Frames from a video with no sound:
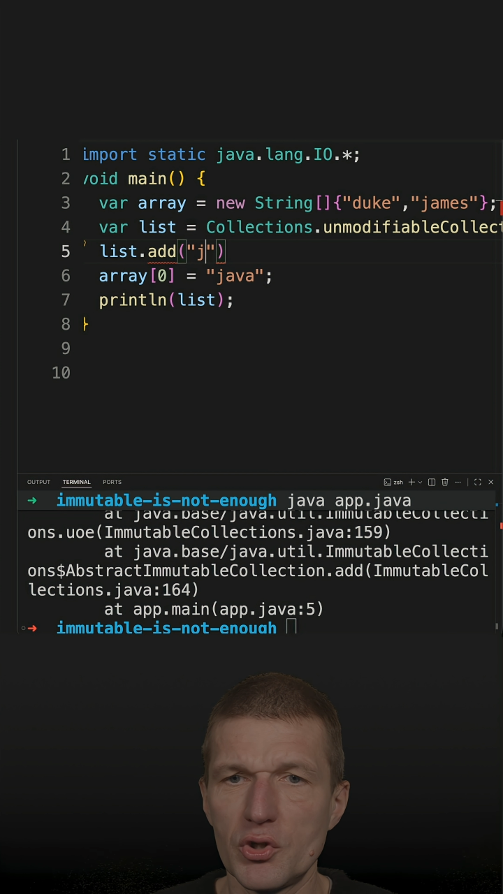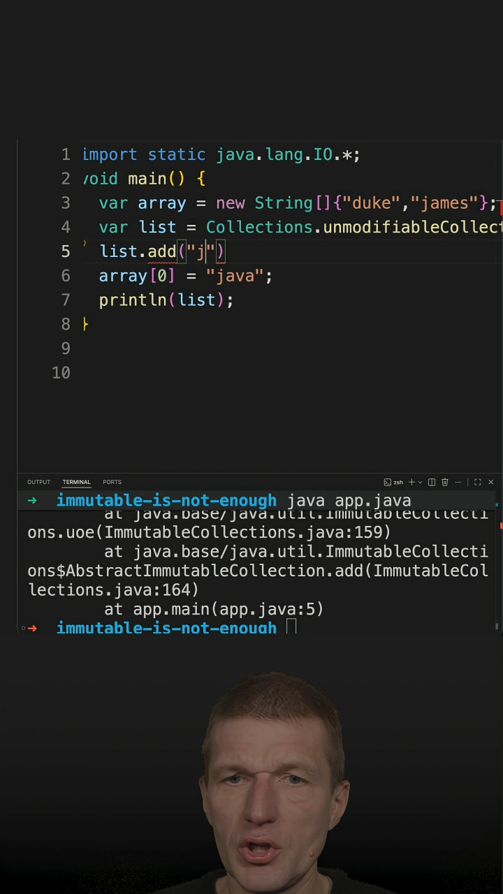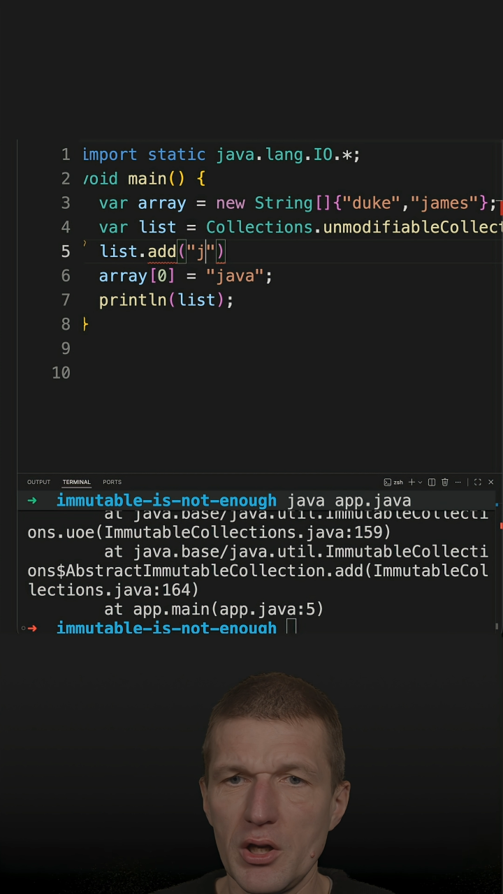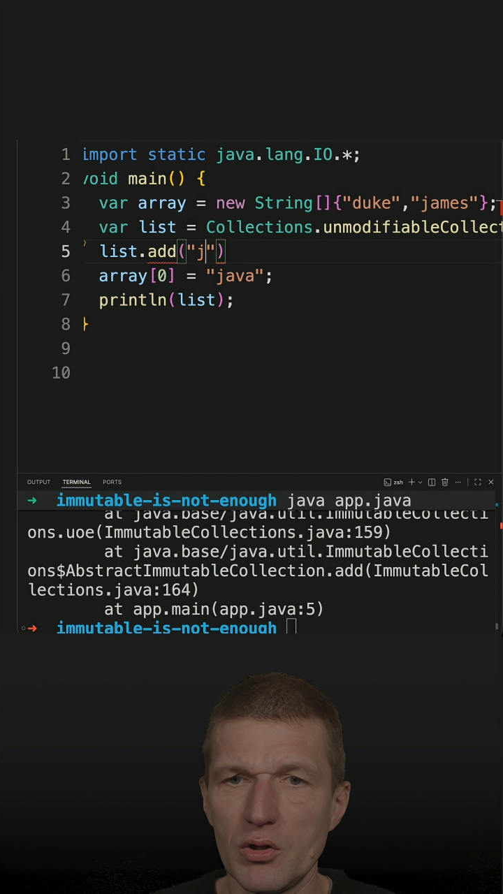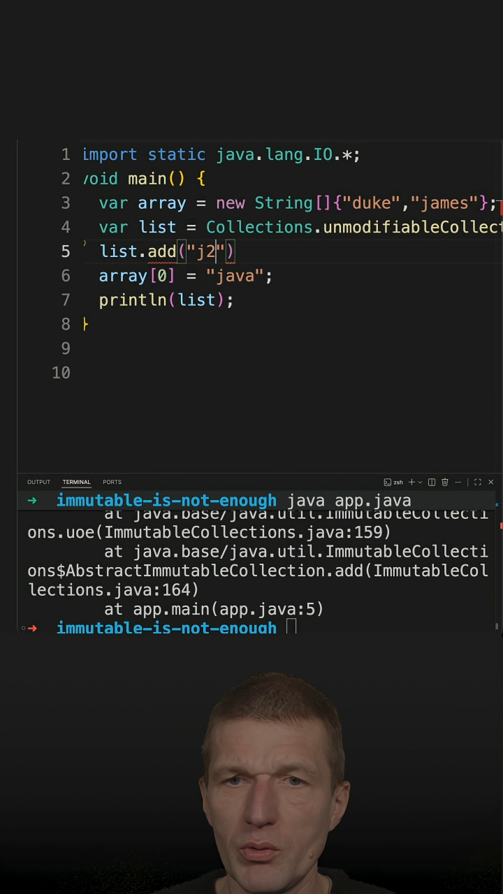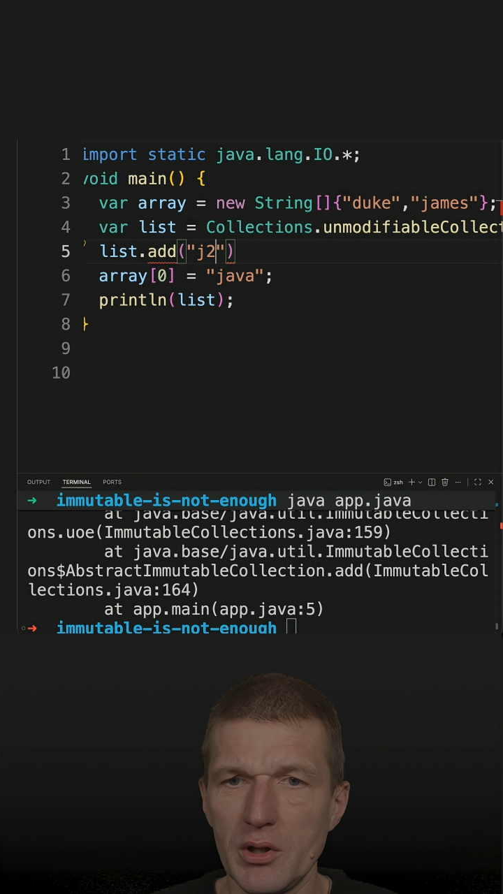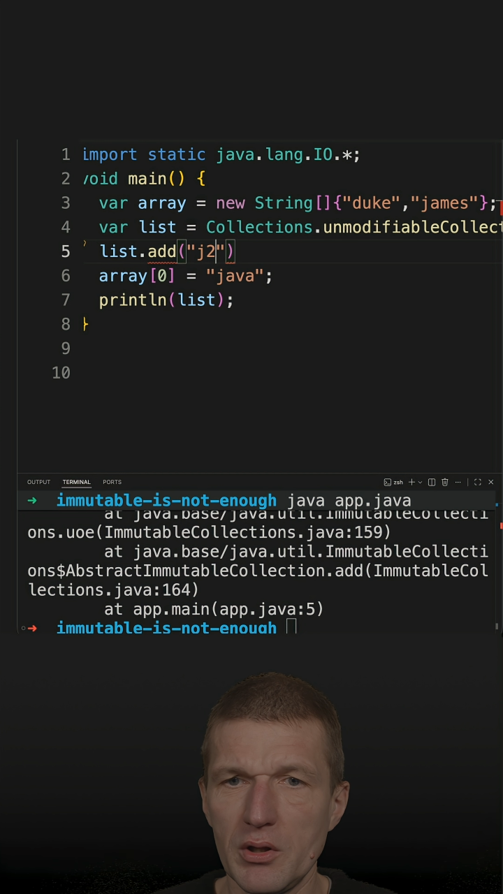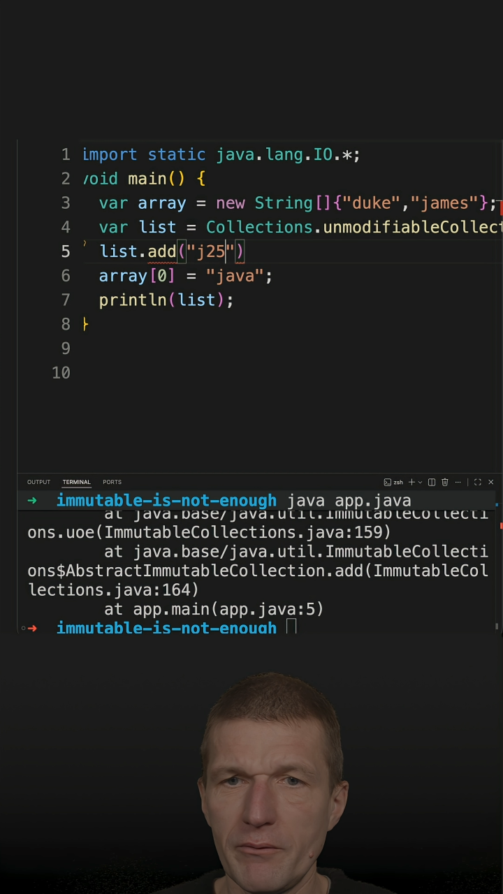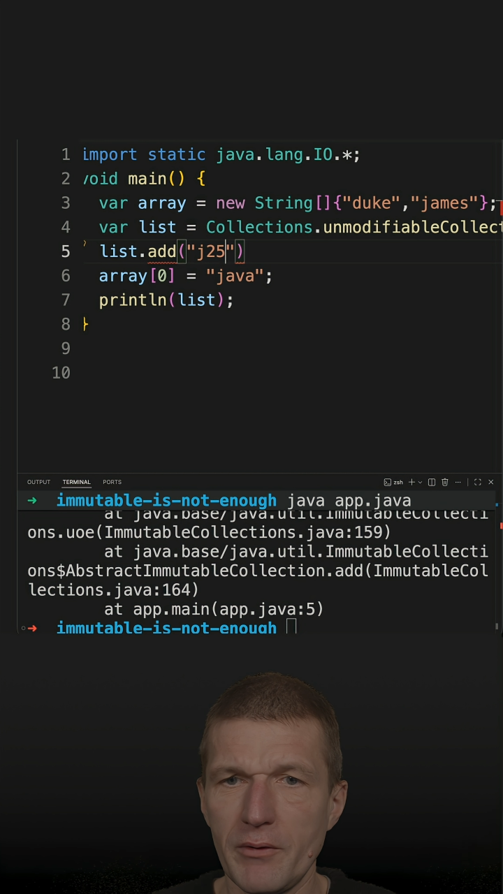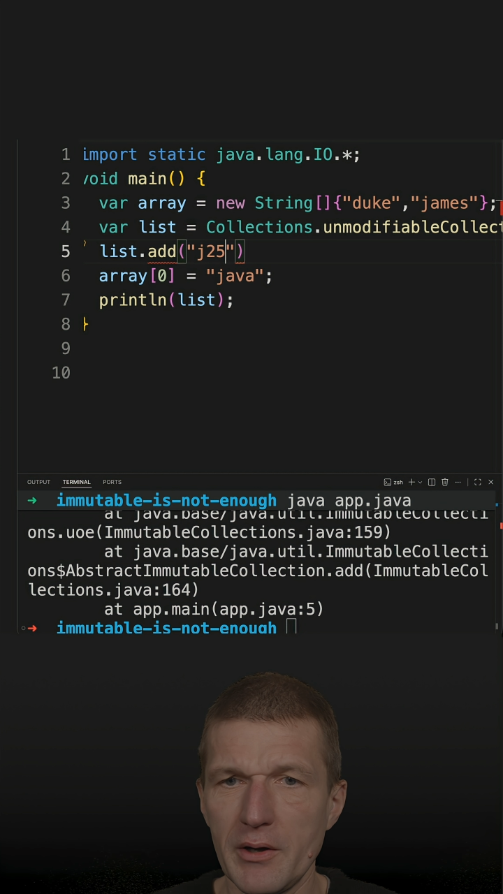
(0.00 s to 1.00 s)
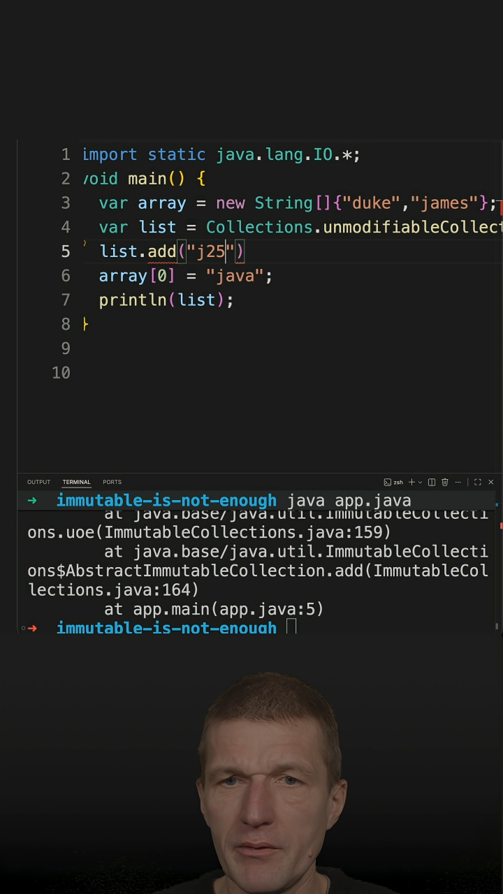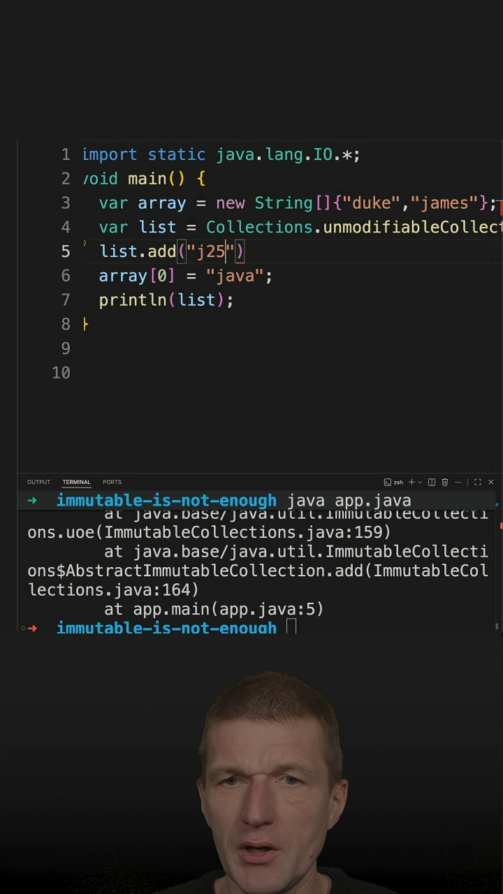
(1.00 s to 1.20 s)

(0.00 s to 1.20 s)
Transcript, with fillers: J25